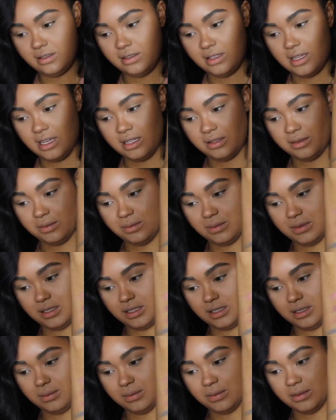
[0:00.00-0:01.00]
That's
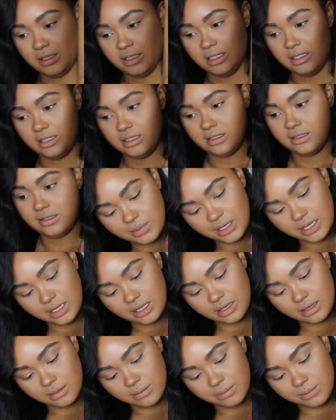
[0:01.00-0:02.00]
really pretty.
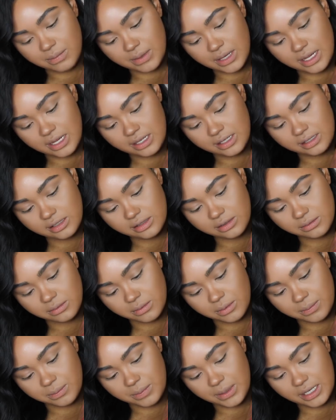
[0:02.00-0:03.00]
Pink base
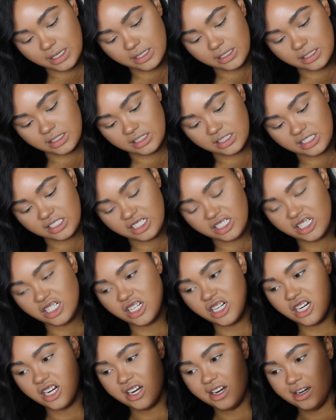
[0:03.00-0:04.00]
with pink glitter
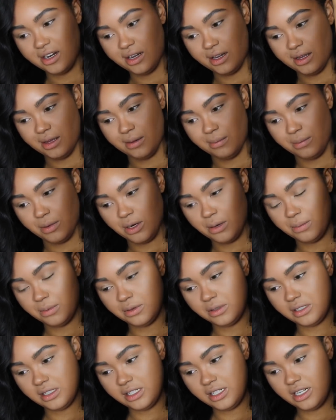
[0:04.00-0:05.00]
and purple
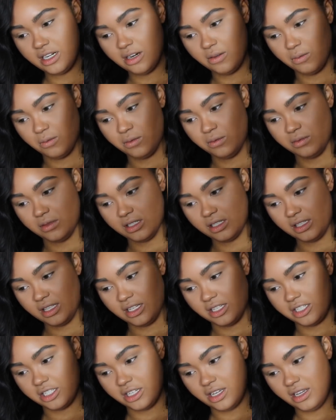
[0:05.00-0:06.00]
glitter. Ooh, look at
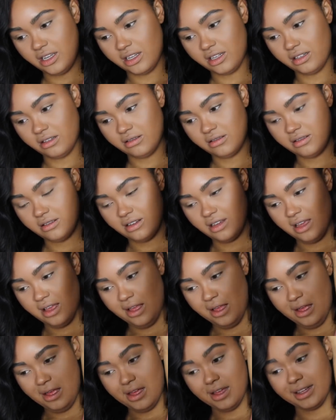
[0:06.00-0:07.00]
that shine.
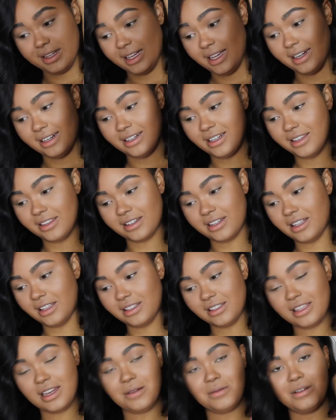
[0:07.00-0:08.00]
Again, another color
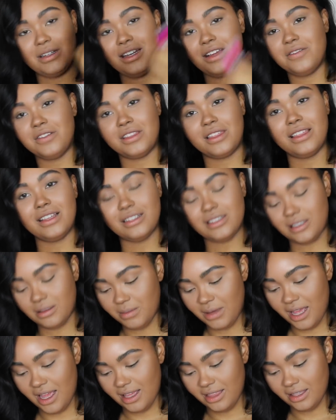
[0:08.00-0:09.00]
that I would never think to
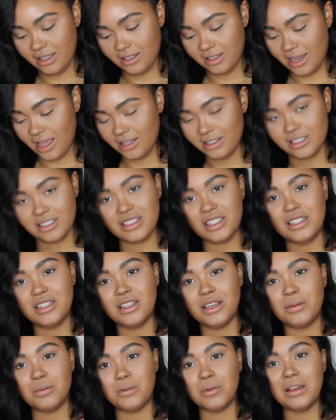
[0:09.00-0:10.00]
buy. I just end
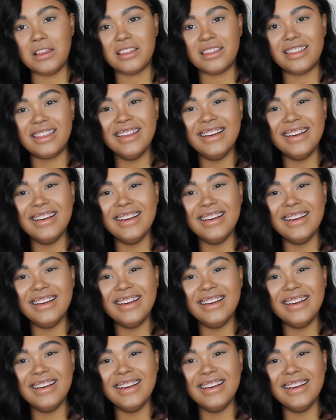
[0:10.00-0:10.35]
up with.